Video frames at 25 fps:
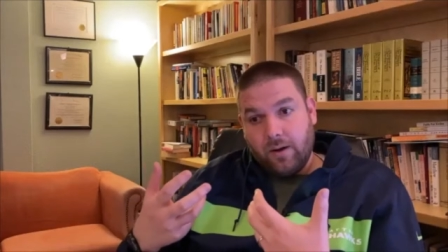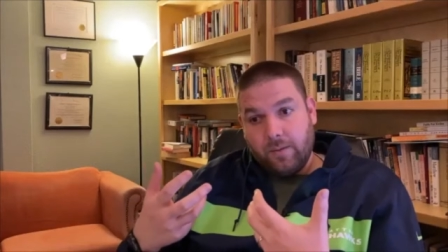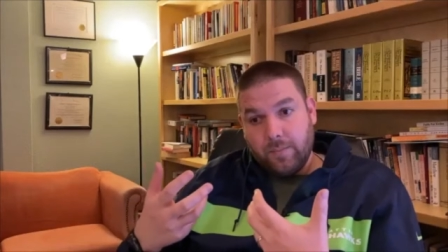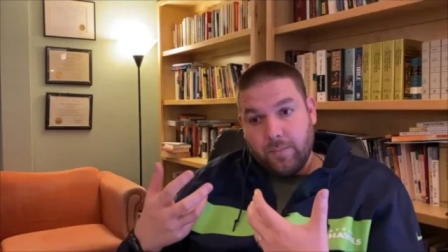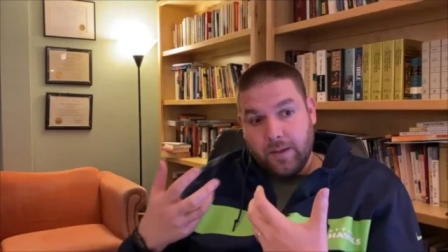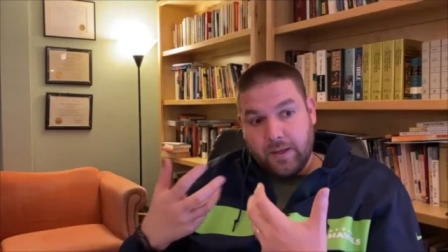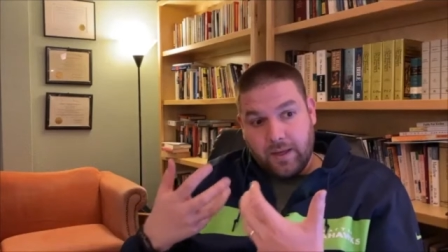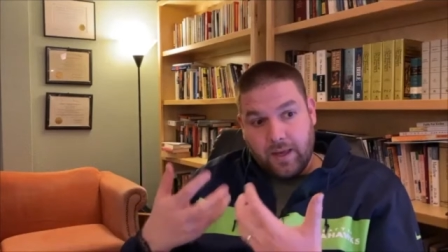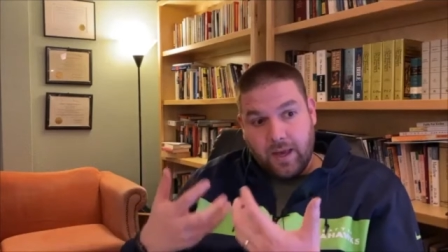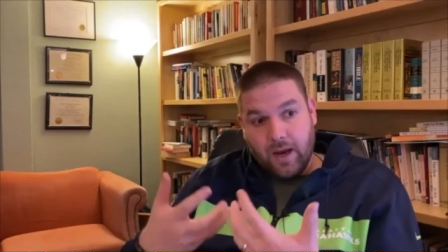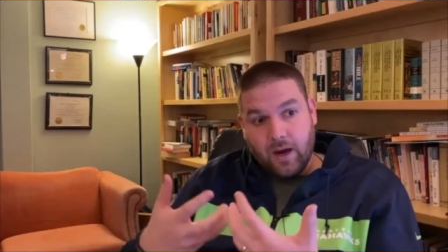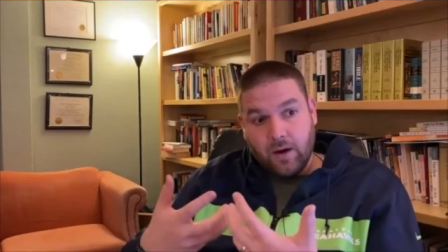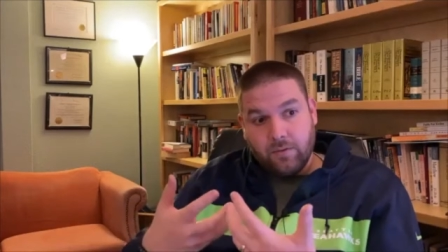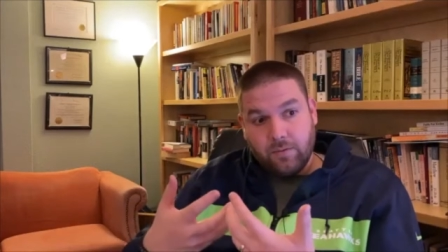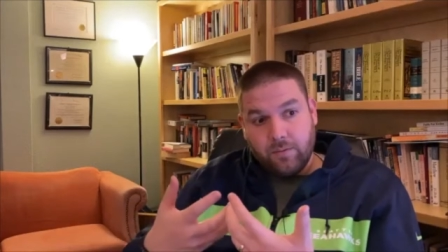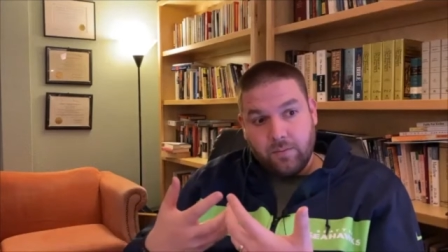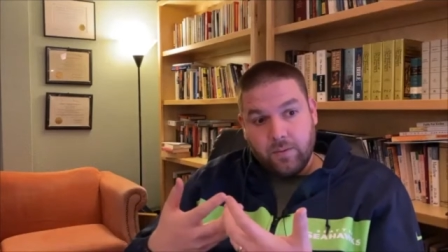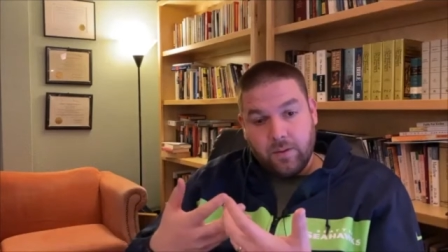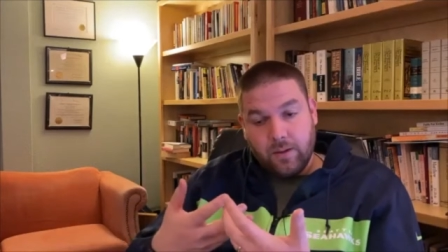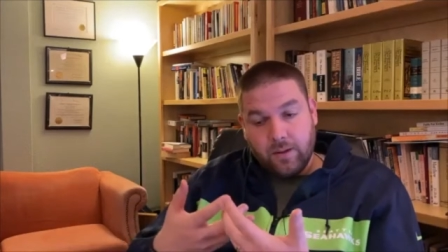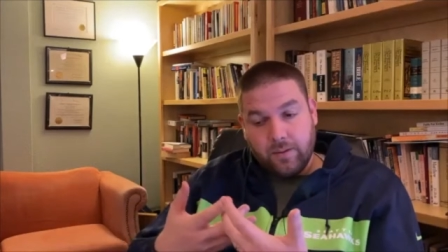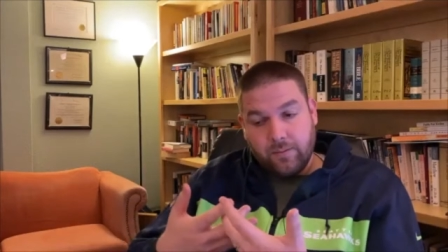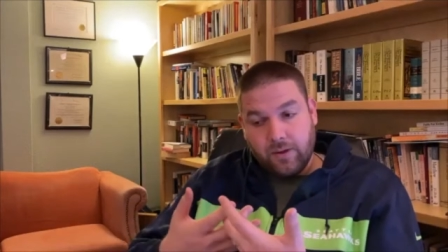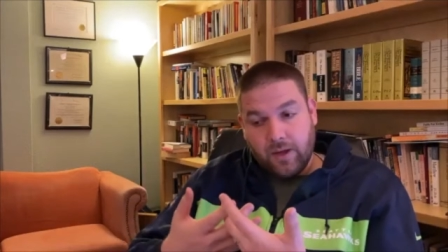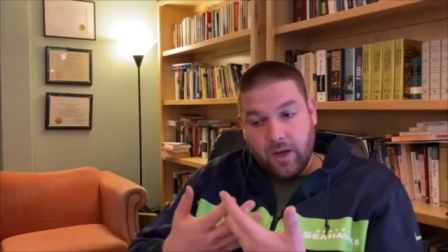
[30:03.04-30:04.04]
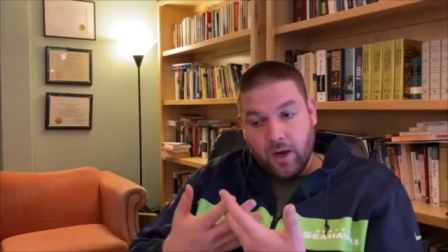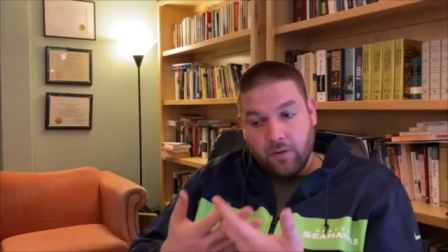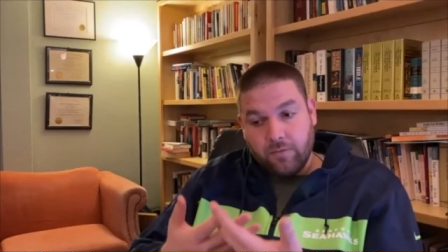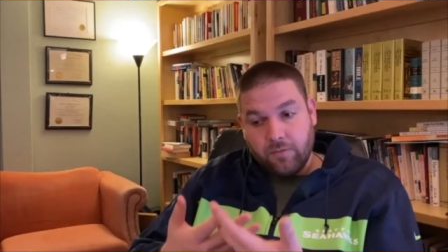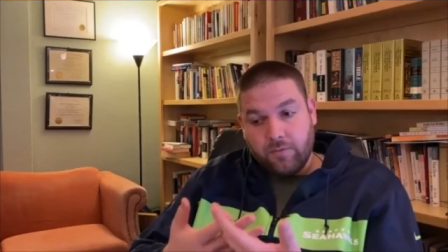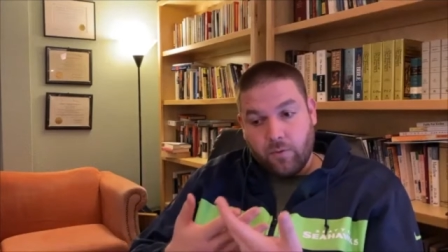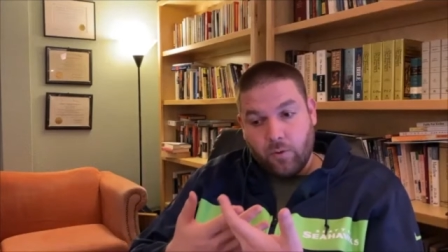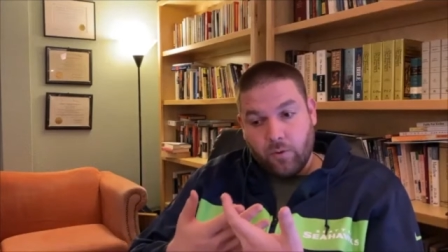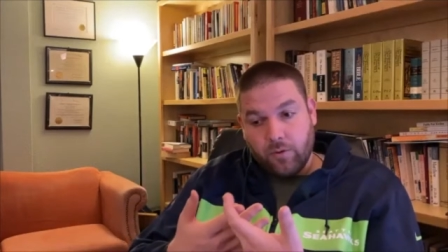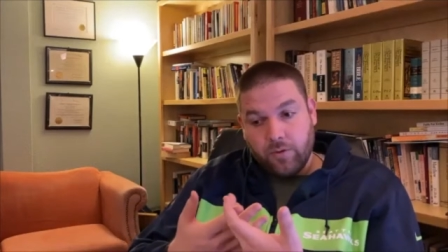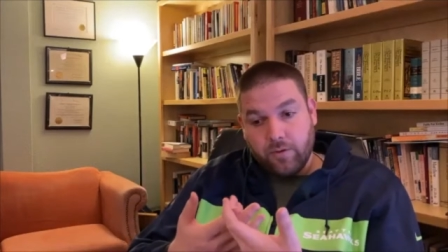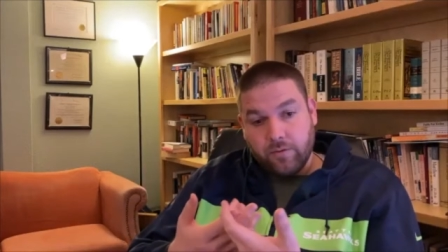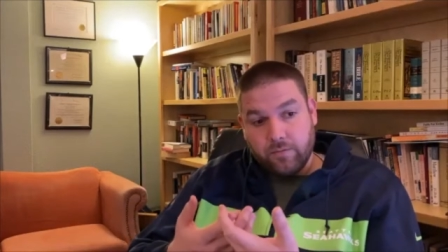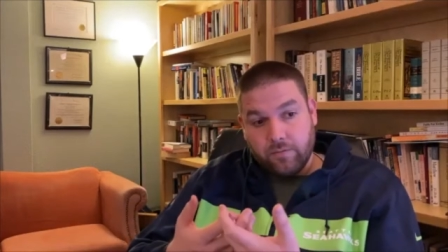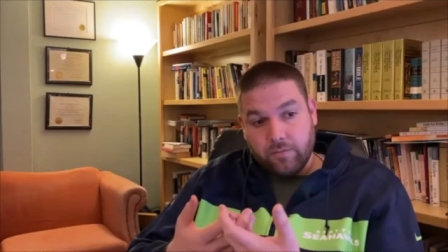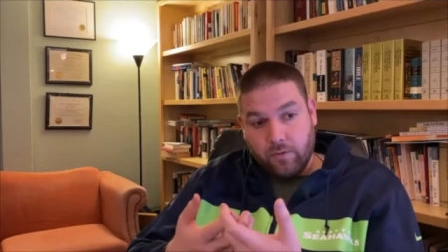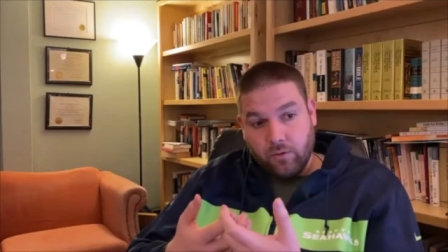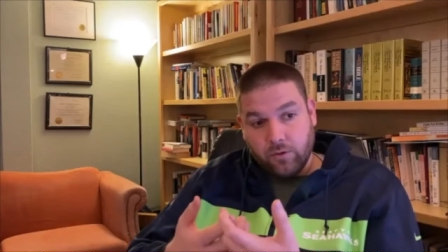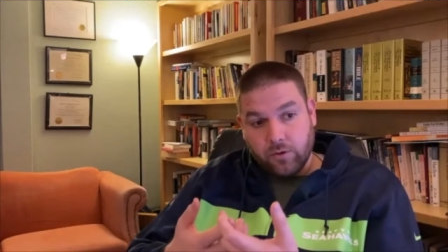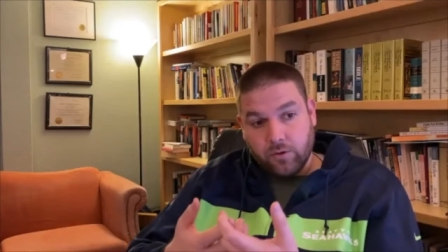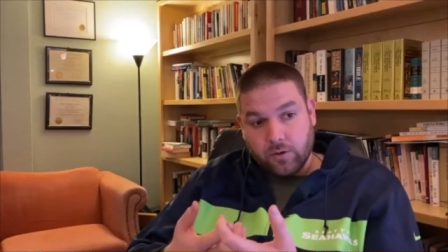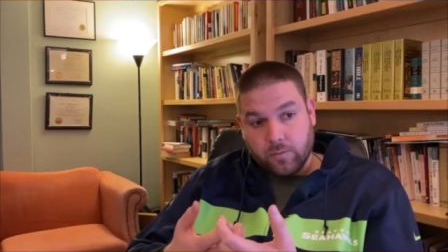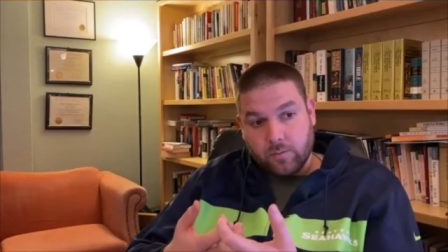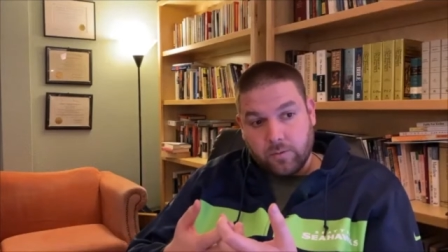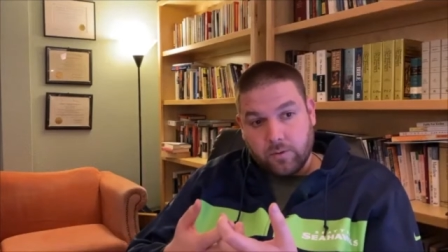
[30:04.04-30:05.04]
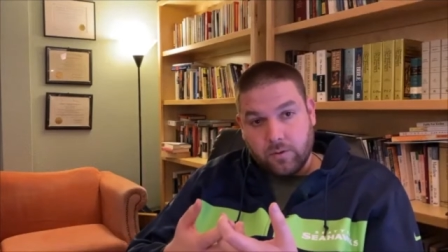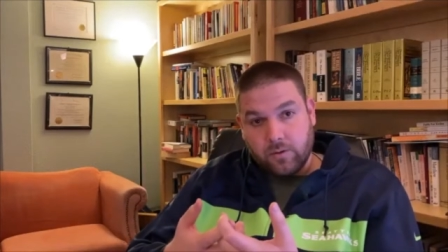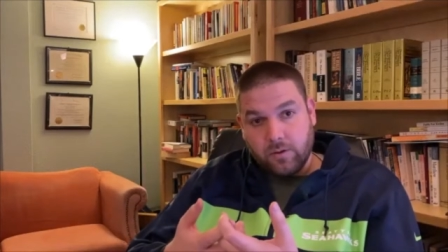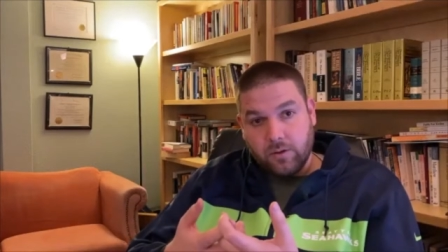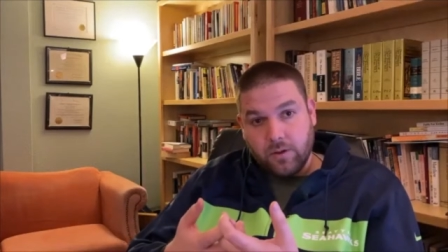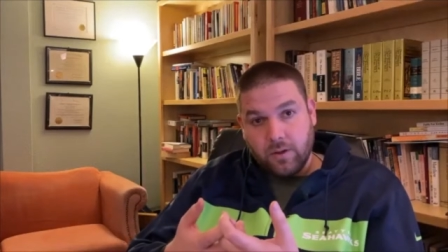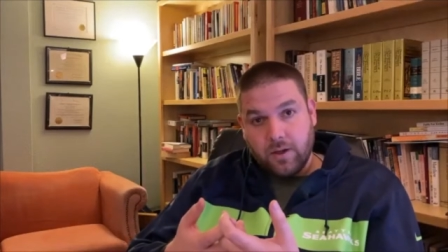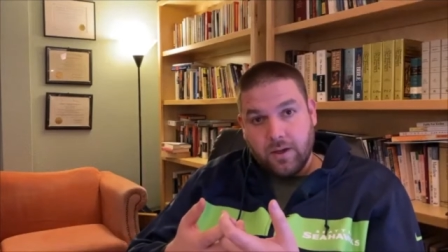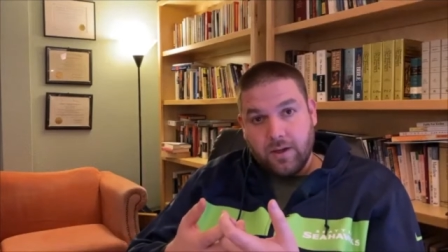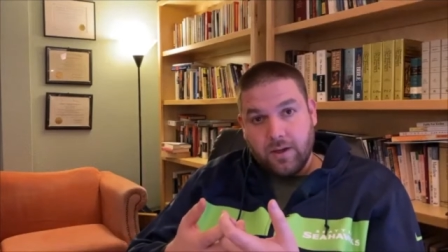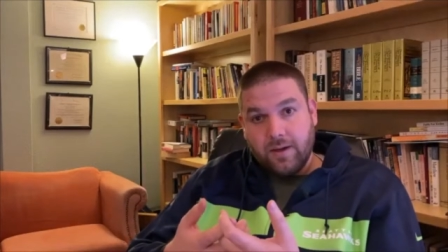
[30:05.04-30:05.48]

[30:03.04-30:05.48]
be care care for the vulnerable